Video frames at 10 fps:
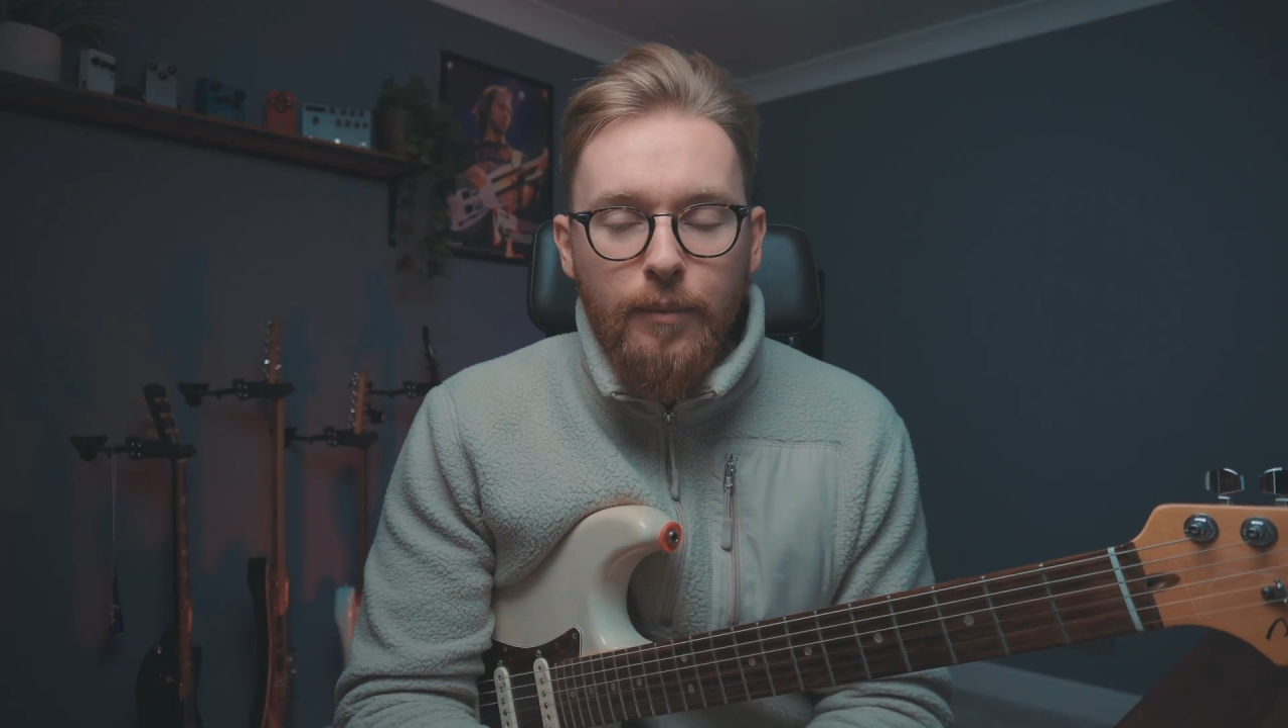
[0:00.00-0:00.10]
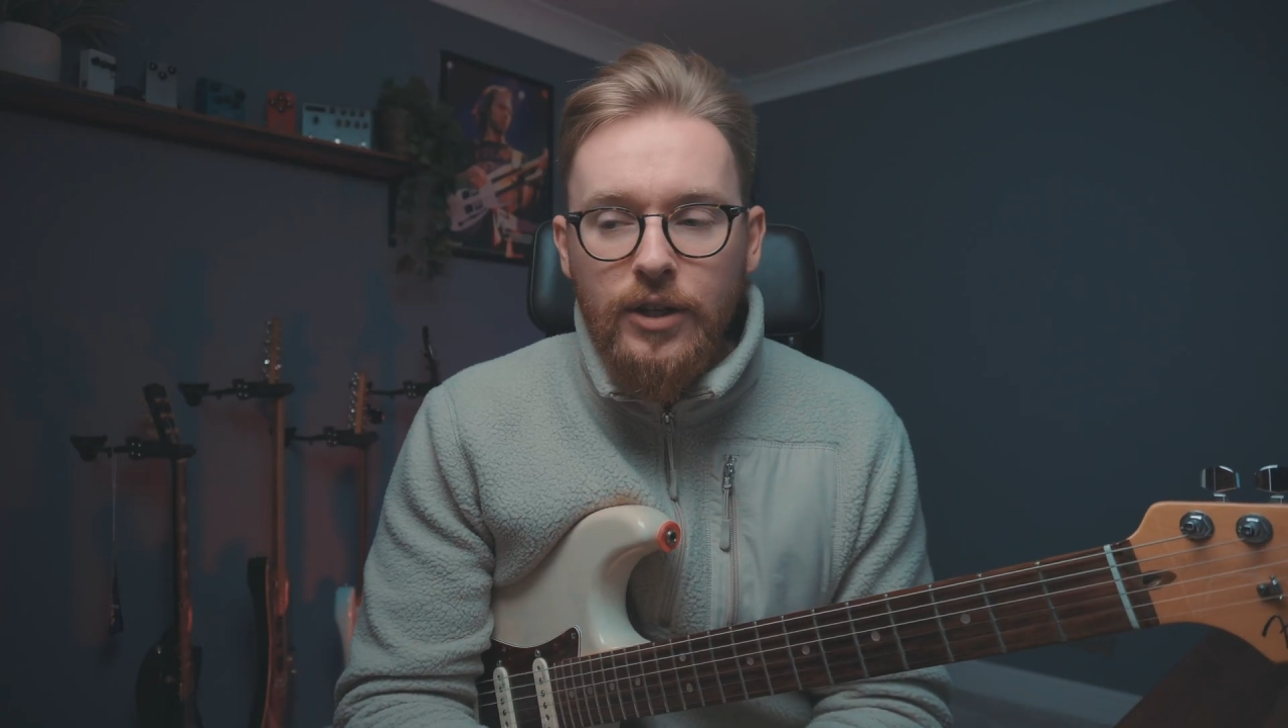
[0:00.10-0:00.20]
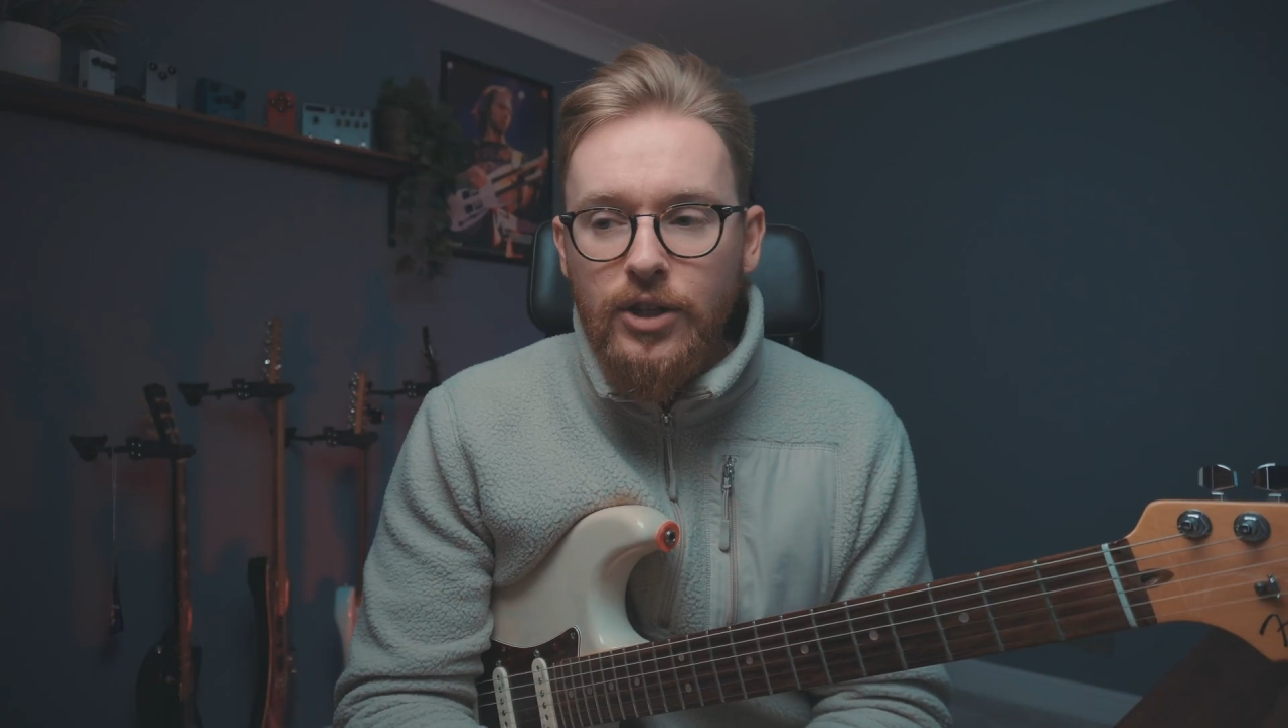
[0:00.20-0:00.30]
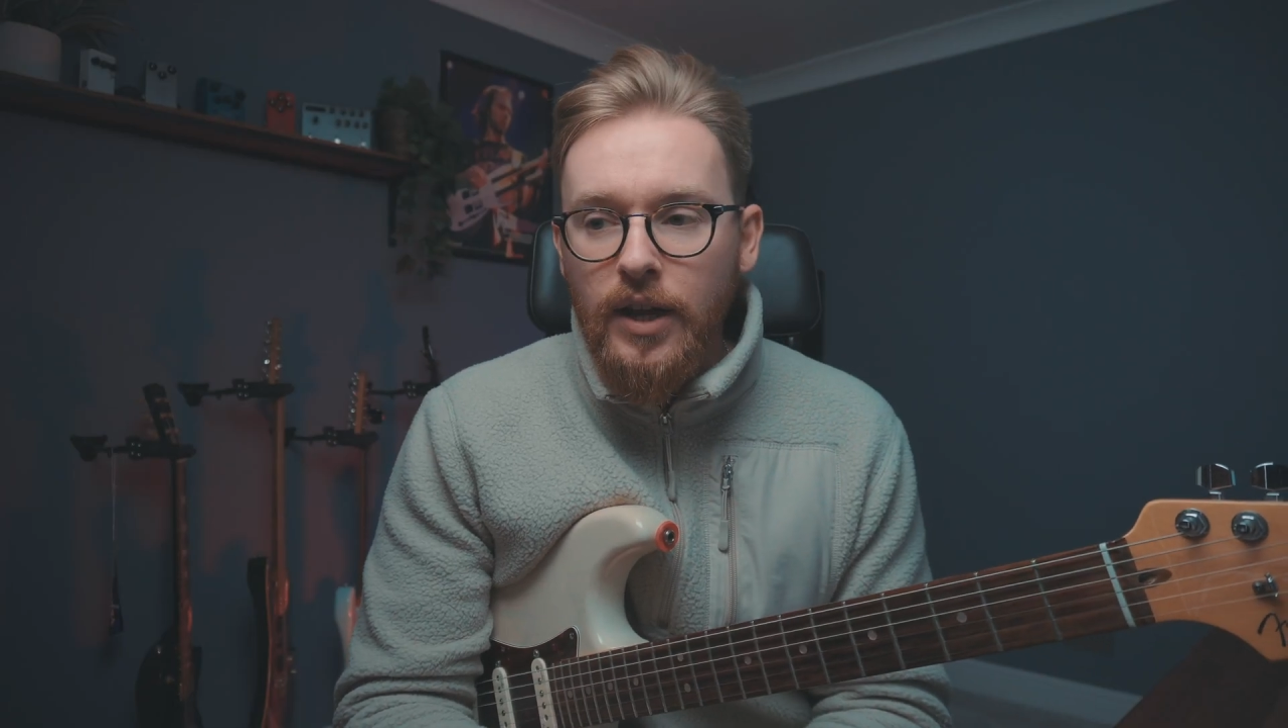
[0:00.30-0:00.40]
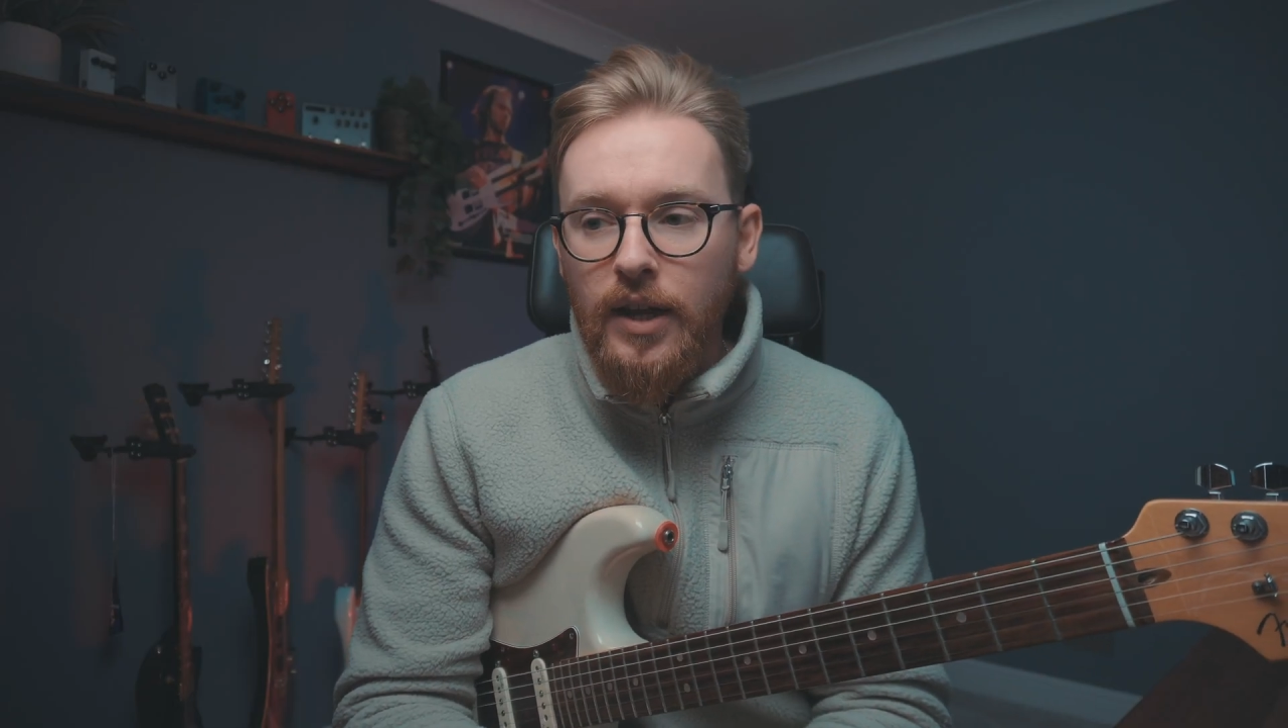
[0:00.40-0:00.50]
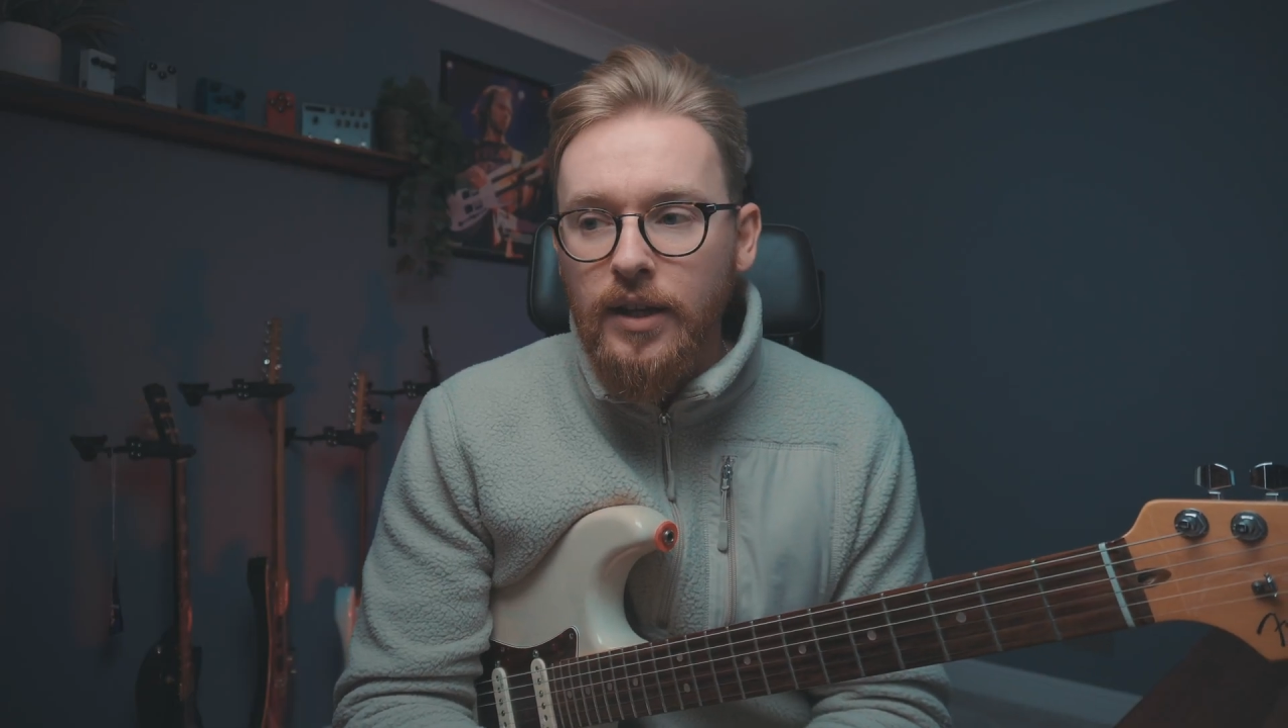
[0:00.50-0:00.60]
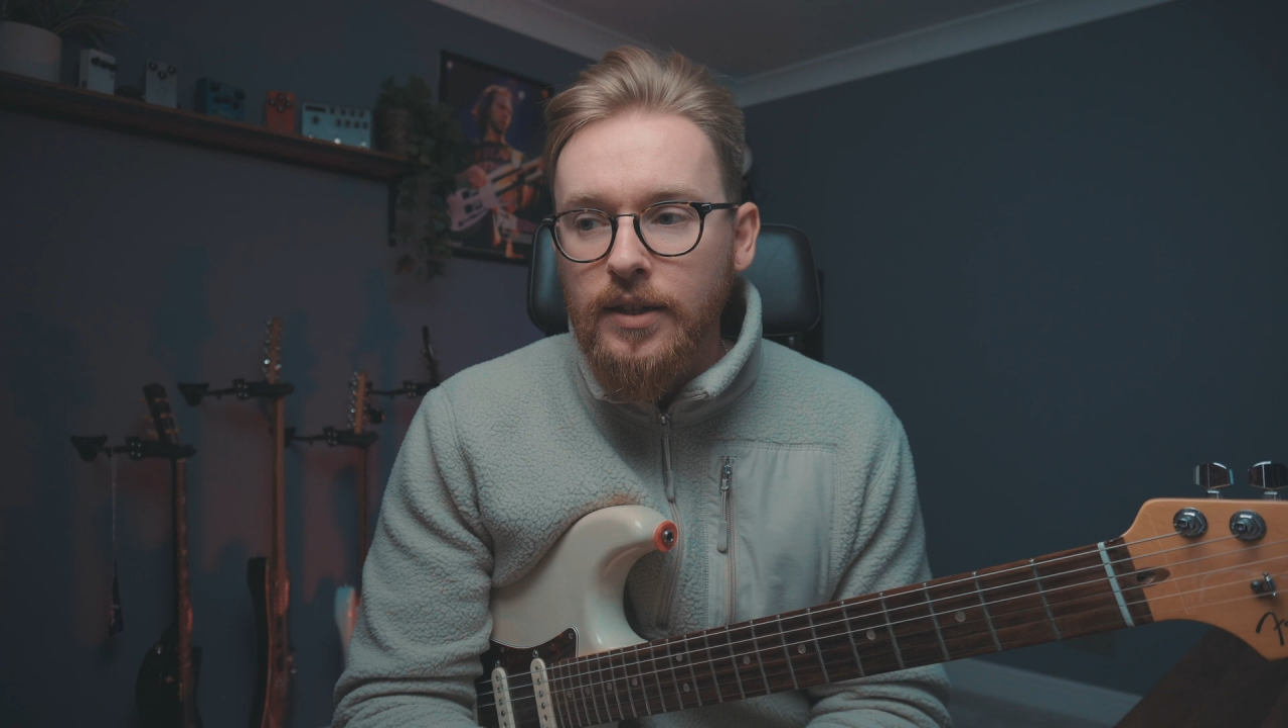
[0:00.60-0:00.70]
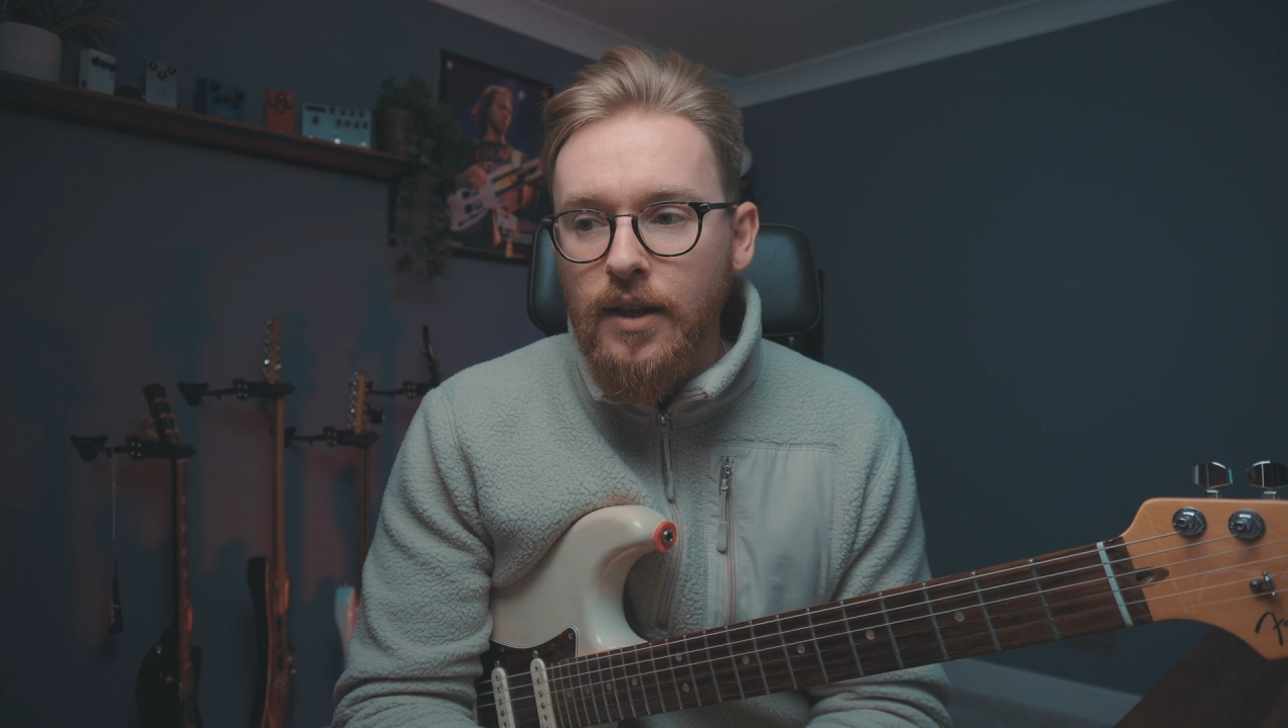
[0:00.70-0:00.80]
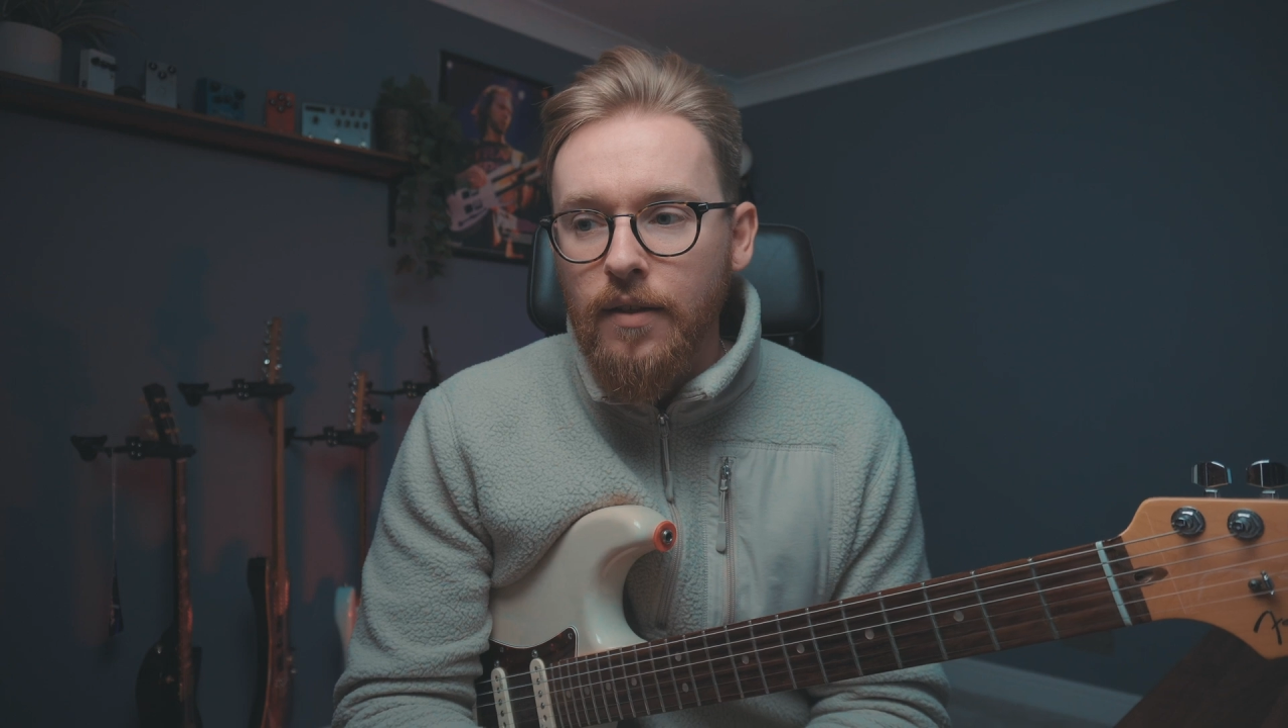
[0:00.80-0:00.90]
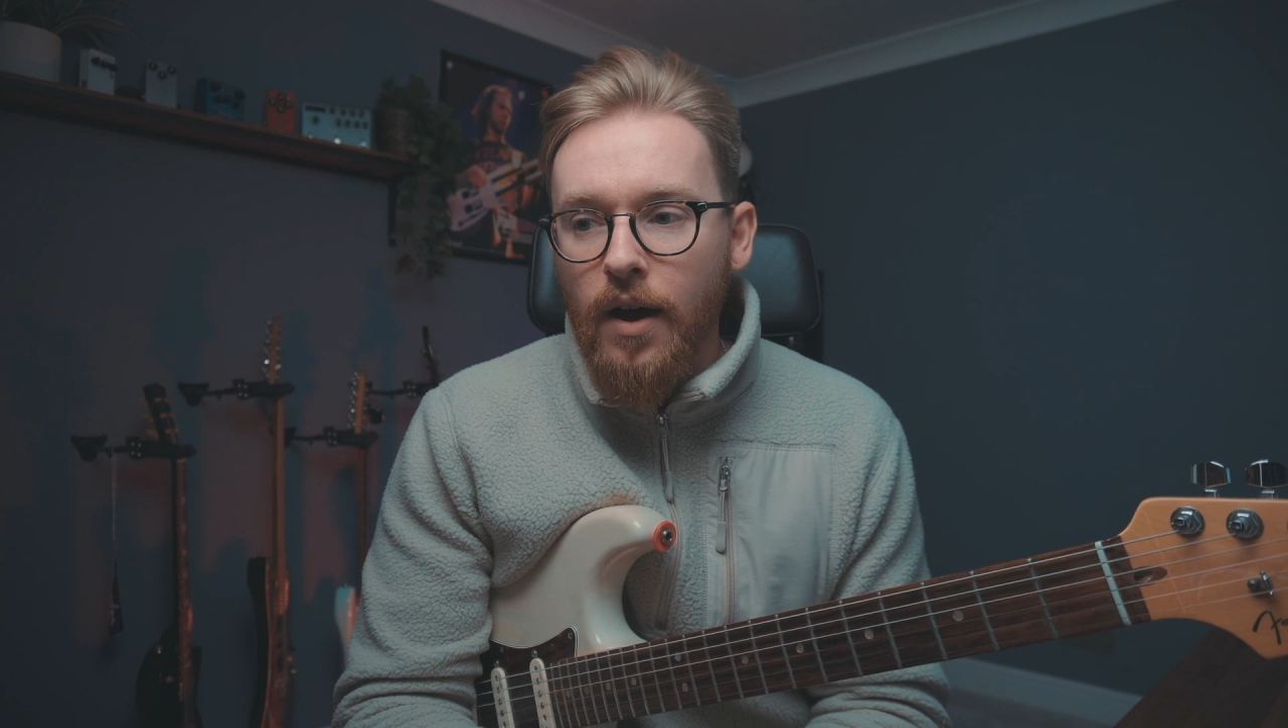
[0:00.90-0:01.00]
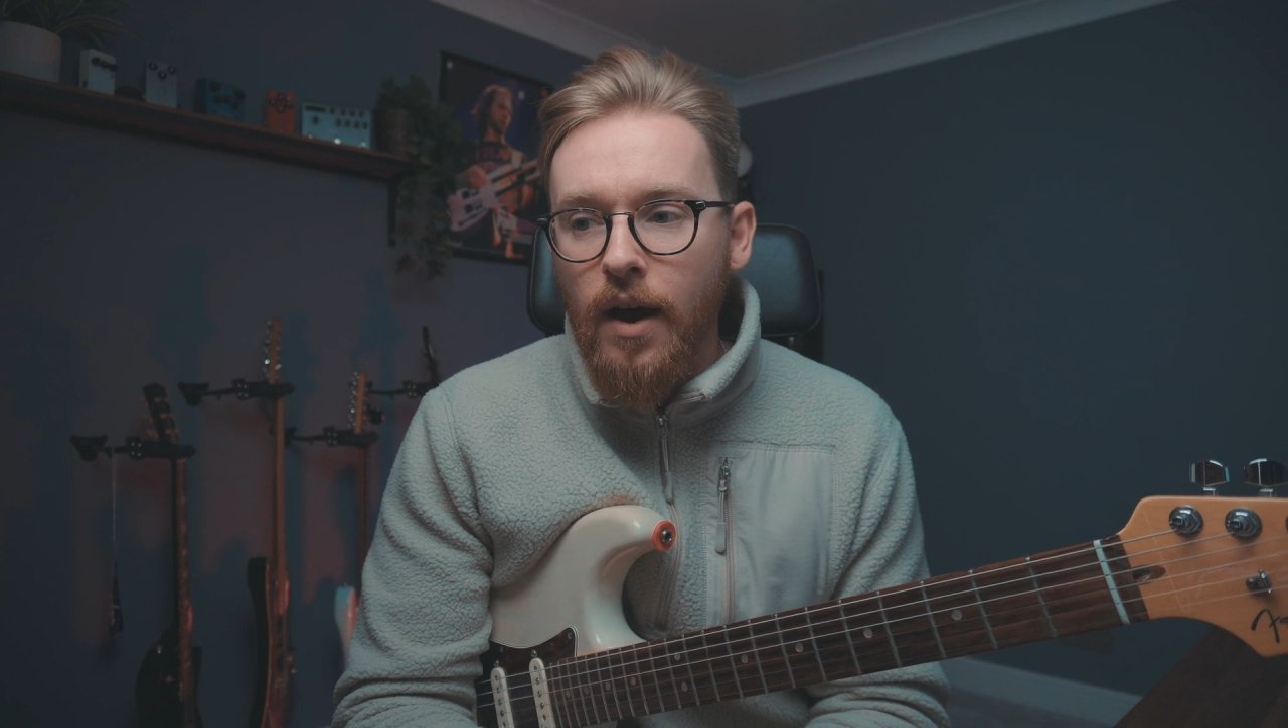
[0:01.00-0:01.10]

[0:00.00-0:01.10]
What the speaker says: which is,